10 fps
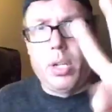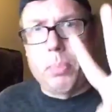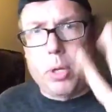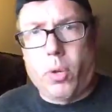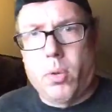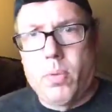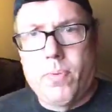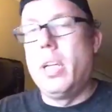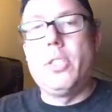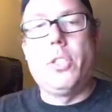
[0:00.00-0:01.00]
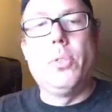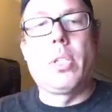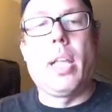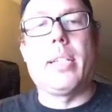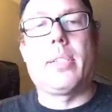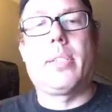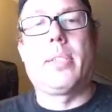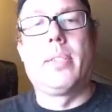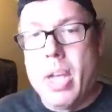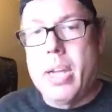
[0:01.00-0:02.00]
Number two is use
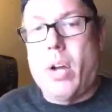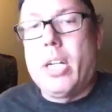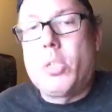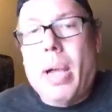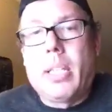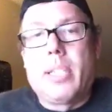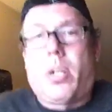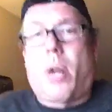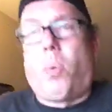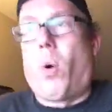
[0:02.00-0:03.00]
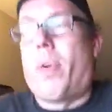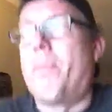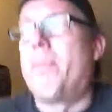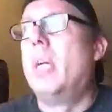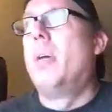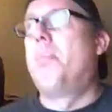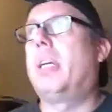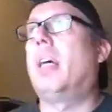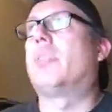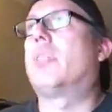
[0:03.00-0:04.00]
lists. Now, here's why lists are important
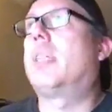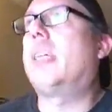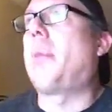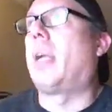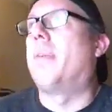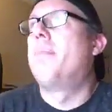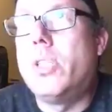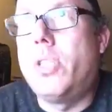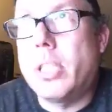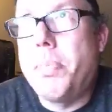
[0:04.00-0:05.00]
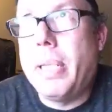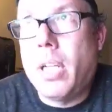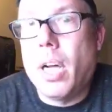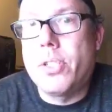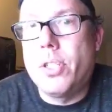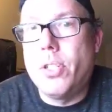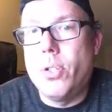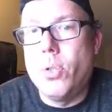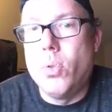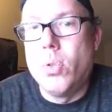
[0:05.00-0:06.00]
because think about it just because
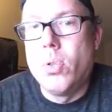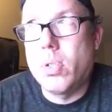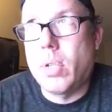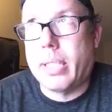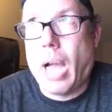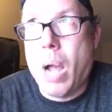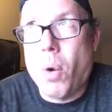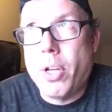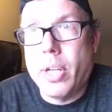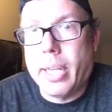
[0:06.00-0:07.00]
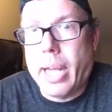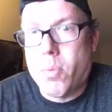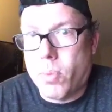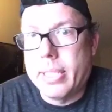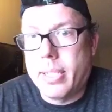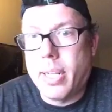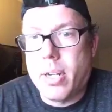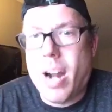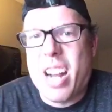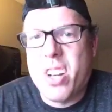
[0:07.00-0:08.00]
you like, I want you to get recent
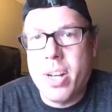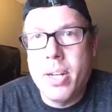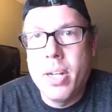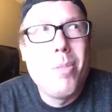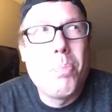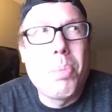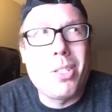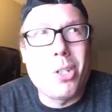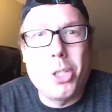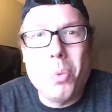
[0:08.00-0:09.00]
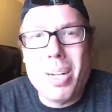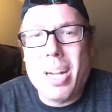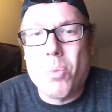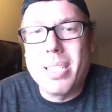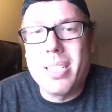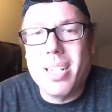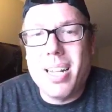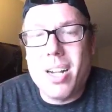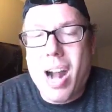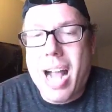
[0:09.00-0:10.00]
interaction, but don't you want to get recent
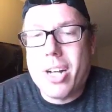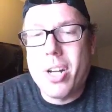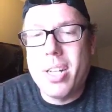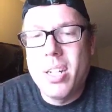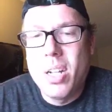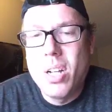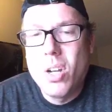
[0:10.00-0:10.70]
interaction